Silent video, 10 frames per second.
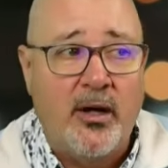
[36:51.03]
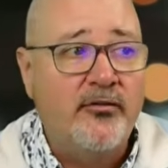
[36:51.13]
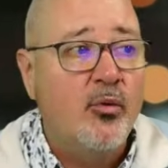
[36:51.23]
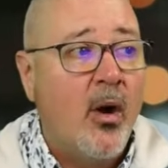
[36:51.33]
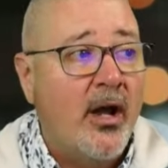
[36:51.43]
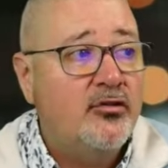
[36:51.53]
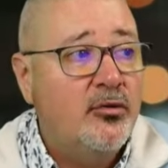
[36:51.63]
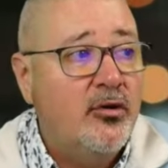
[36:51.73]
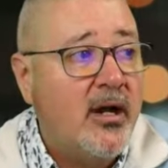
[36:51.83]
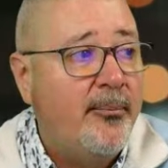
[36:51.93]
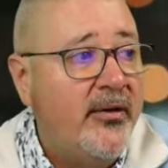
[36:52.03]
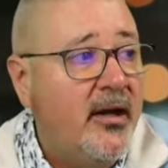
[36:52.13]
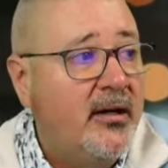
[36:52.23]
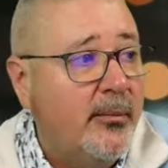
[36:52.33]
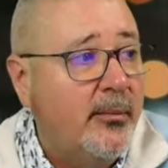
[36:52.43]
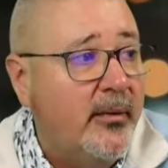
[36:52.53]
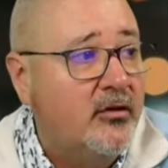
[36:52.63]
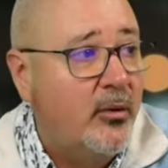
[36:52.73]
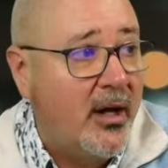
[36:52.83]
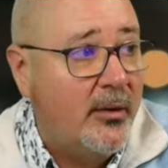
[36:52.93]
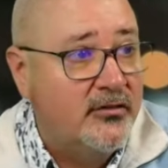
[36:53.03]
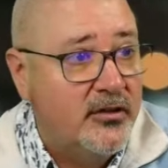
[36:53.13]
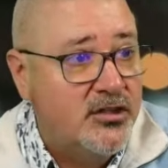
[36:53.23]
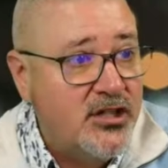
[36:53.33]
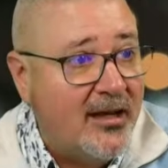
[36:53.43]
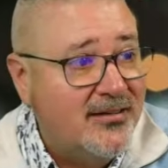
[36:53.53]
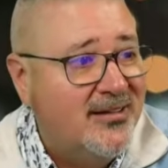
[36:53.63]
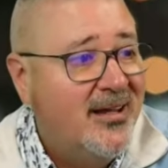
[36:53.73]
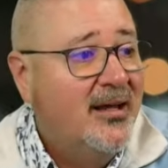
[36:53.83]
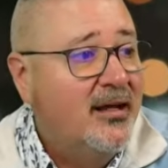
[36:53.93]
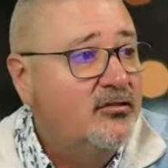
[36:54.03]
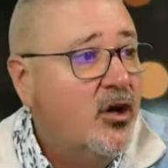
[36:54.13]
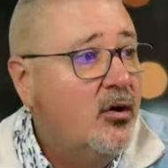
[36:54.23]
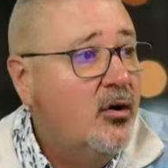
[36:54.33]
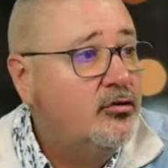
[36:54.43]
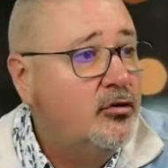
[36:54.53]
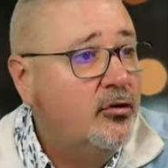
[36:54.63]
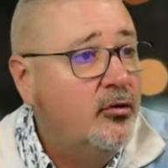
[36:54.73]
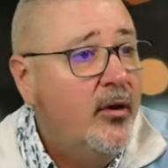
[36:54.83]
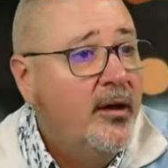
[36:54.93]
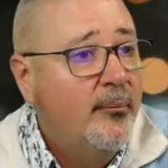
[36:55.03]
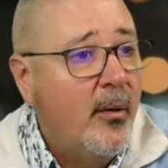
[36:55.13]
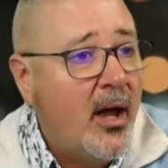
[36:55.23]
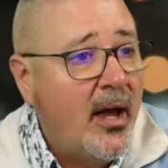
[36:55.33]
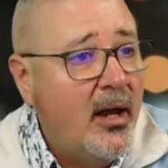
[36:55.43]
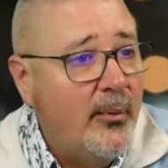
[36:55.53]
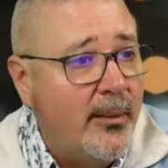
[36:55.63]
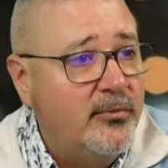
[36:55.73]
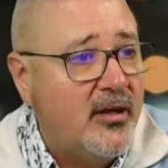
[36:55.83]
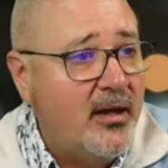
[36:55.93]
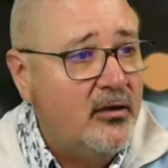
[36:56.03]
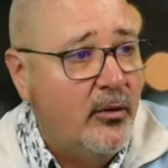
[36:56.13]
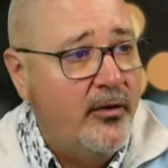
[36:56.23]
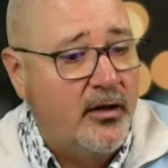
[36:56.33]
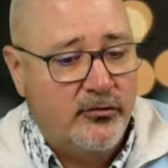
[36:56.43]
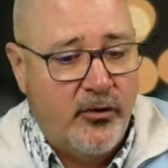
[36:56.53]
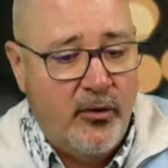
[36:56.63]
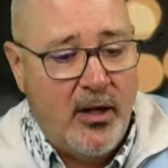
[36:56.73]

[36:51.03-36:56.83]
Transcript: If you want to look up the income limits, what I would suggest is go to my website, the one that is floating